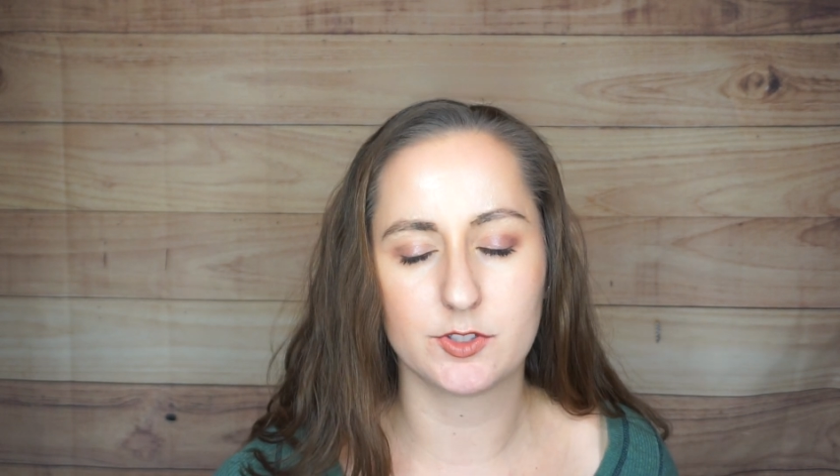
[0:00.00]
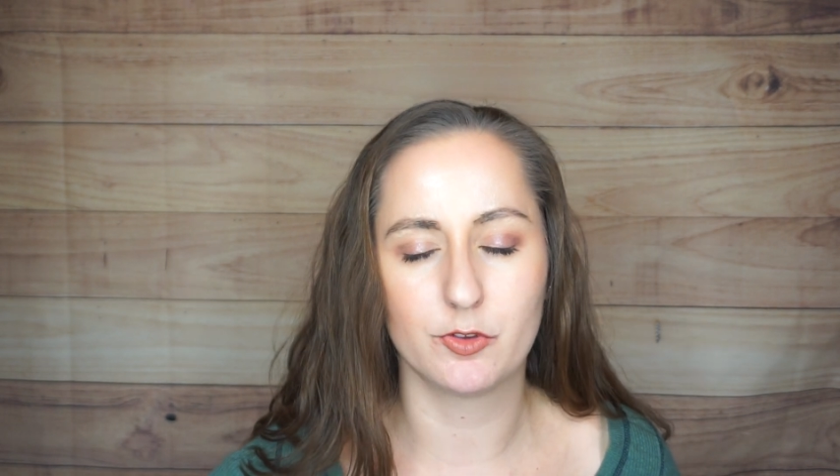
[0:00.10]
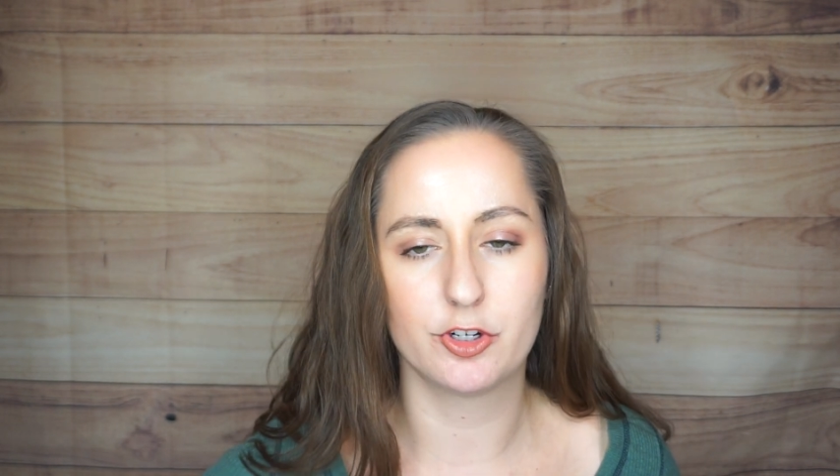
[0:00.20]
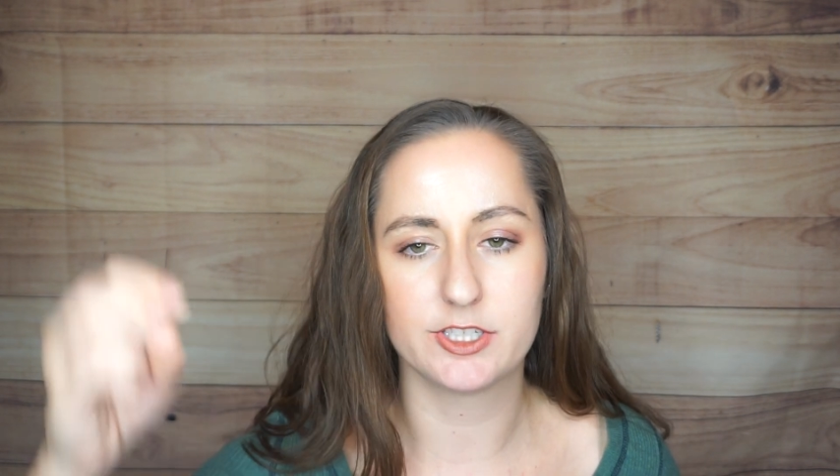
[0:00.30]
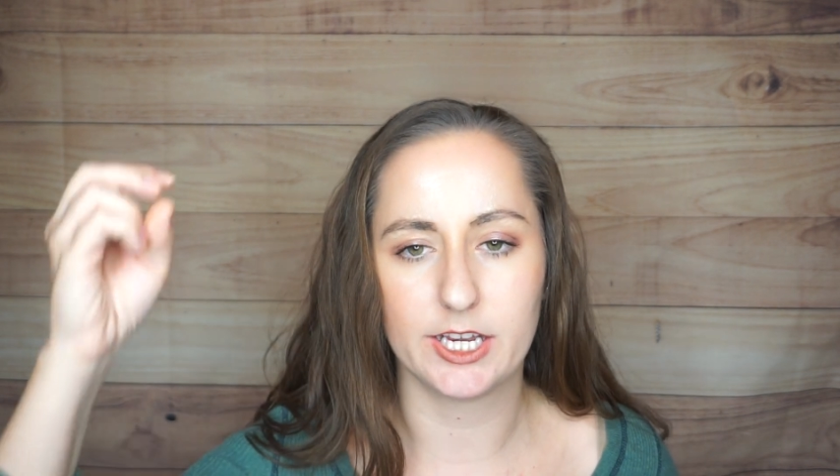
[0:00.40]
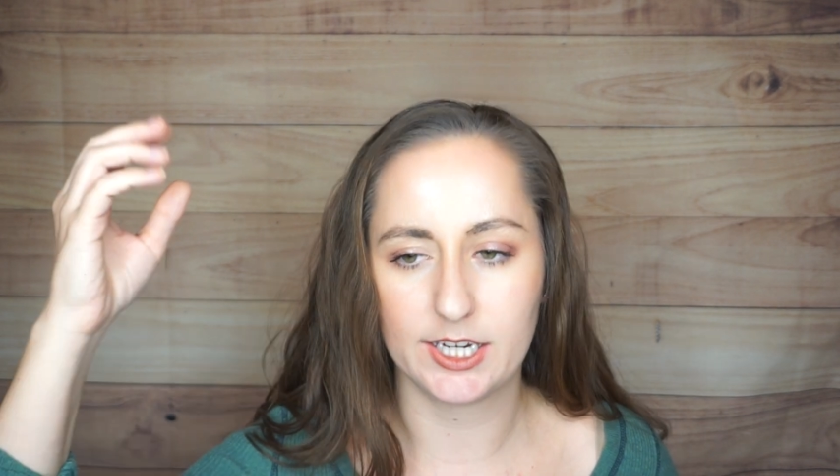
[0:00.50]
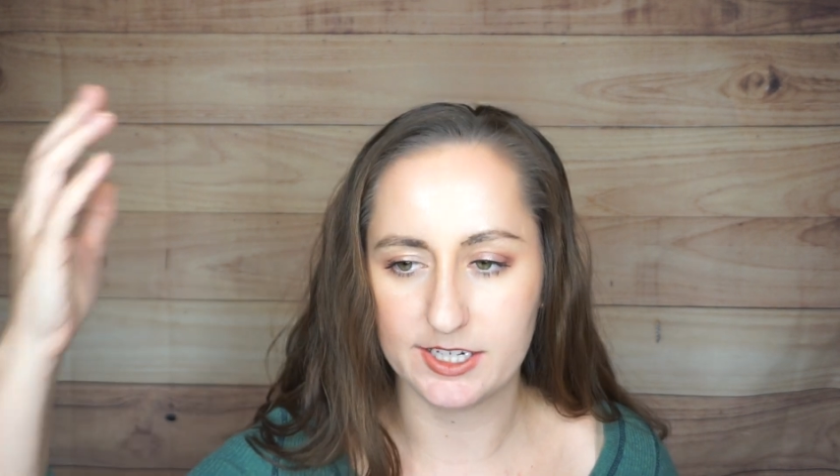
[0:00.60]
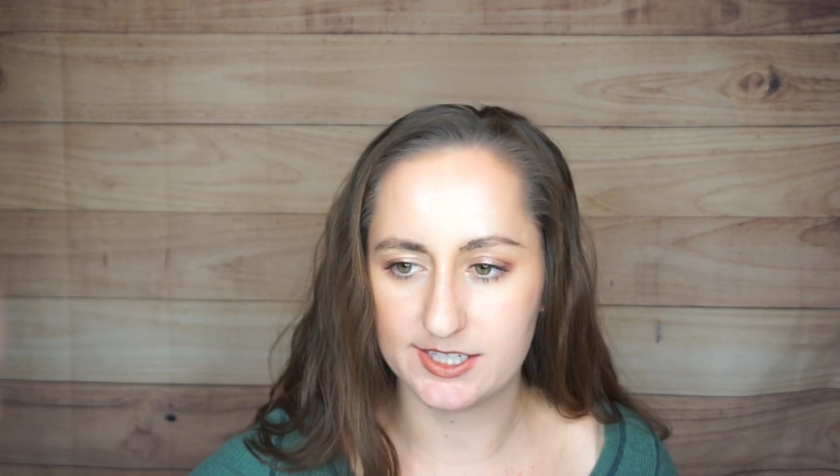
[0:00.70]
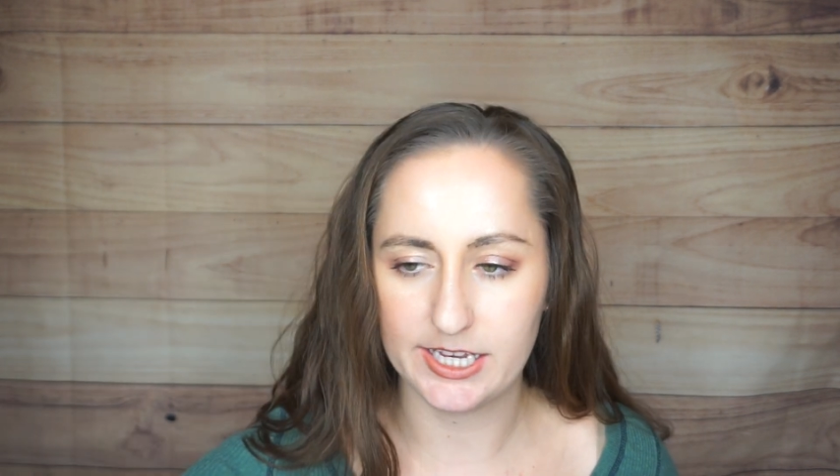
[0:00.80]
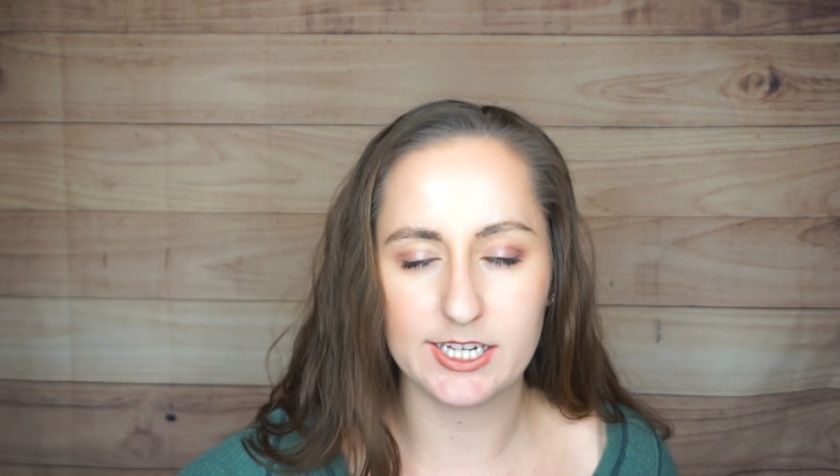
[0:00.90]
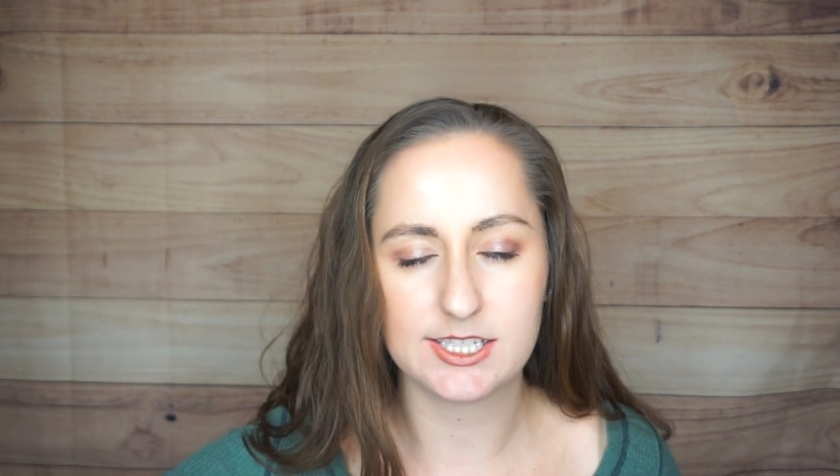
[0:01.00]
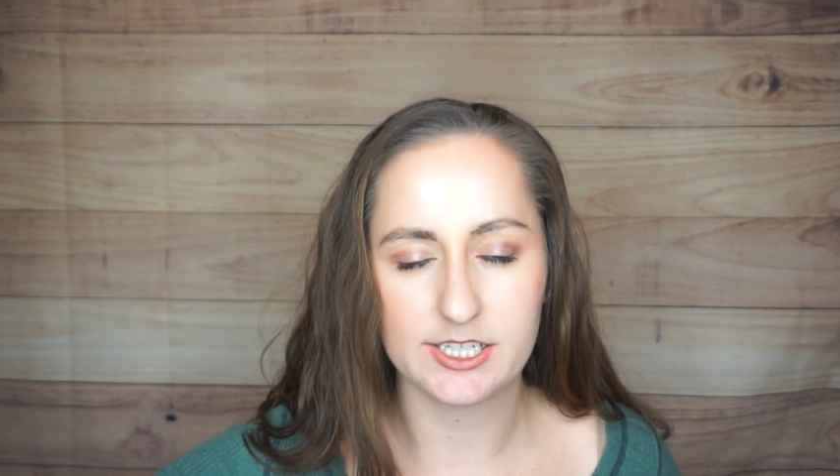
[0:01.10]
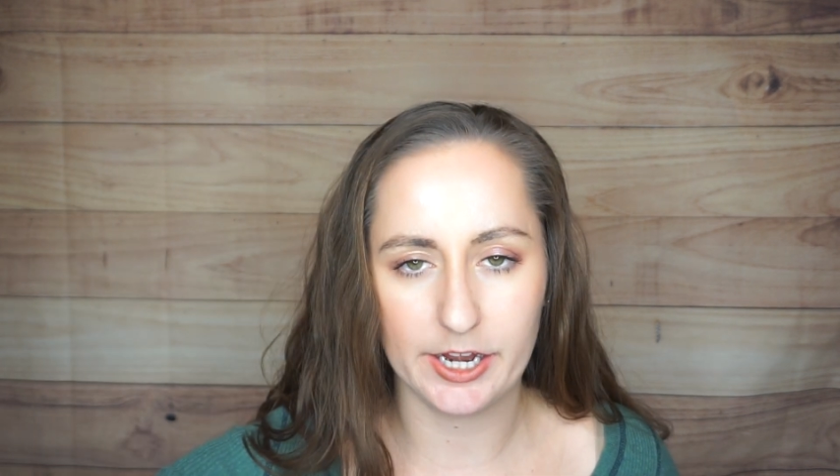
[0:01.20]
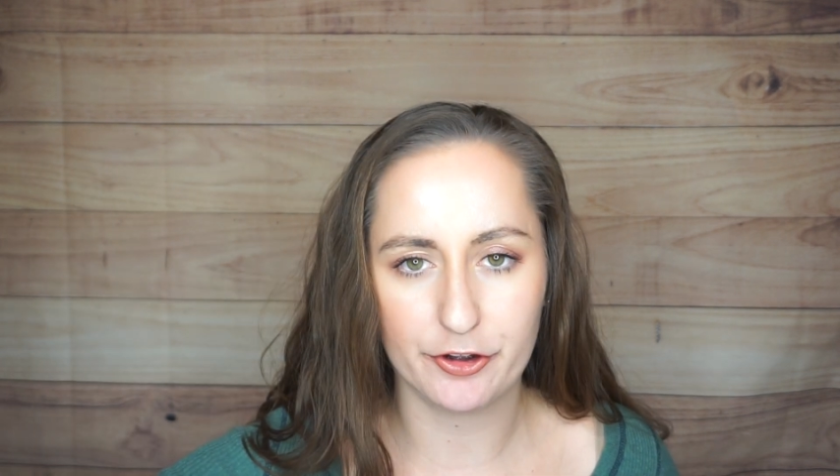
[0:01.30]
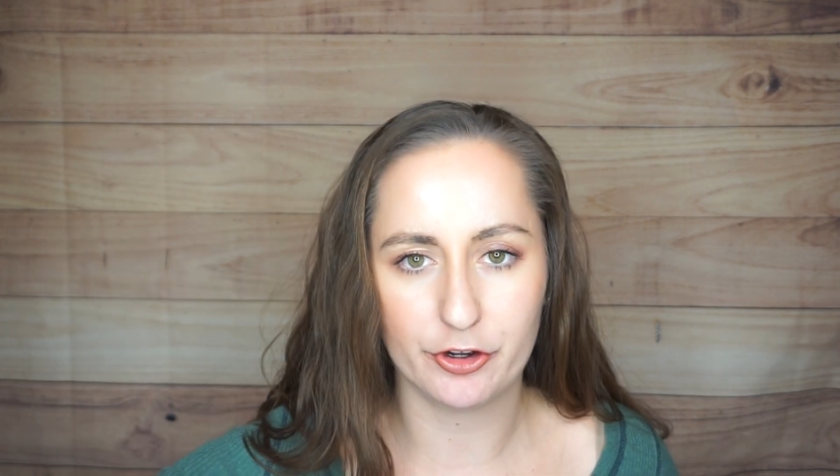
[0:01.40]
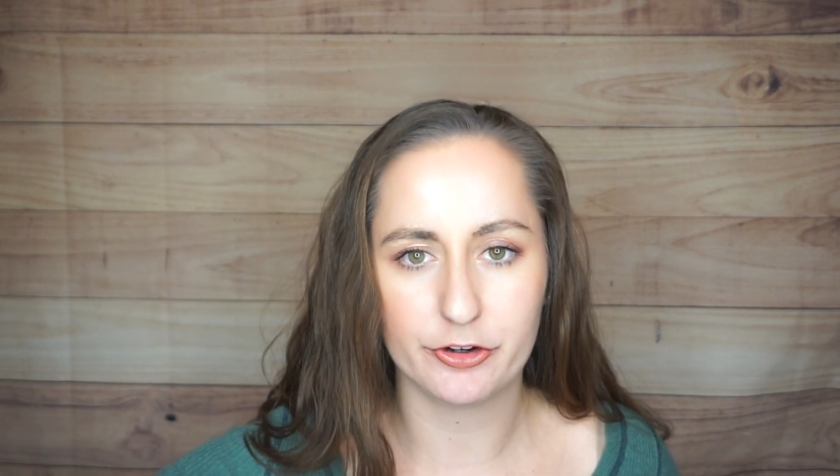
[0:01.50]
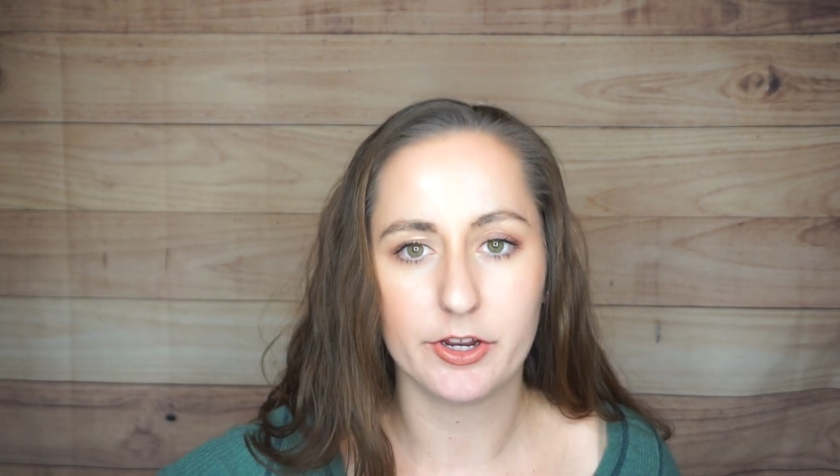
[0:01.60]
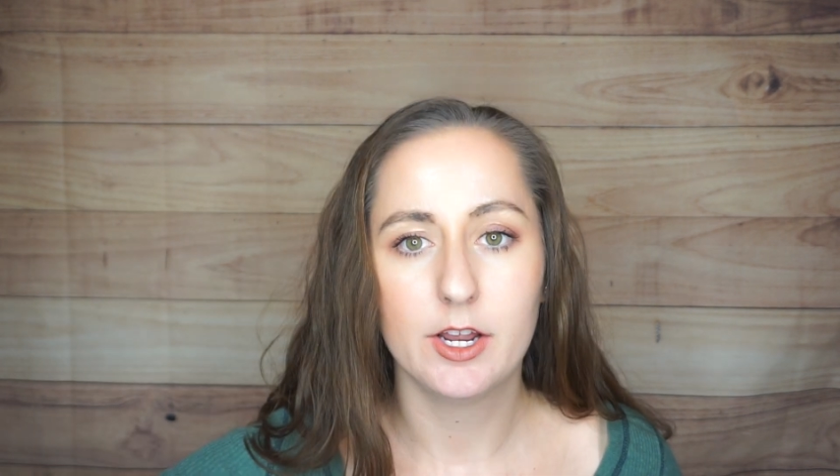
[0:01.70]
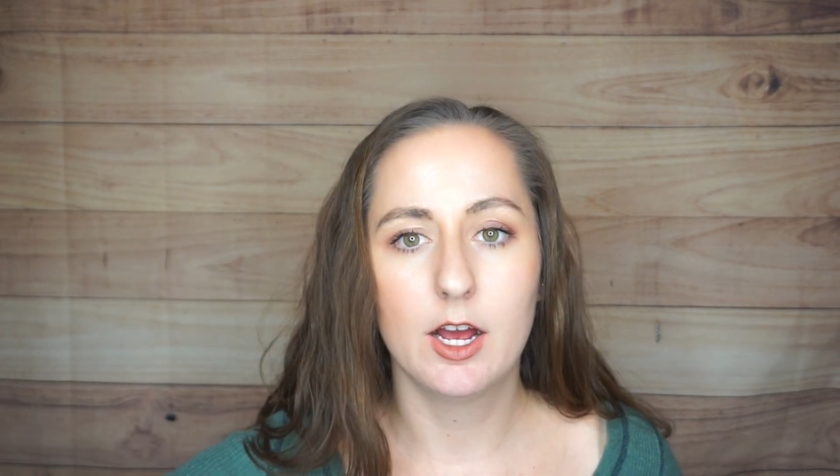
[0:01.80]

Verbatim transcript: So there's like a set standard